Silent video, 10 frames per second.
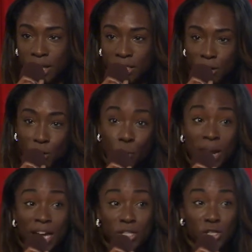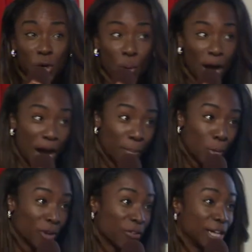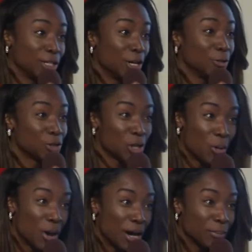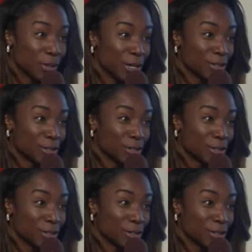that they know when I show up or if I don't show up,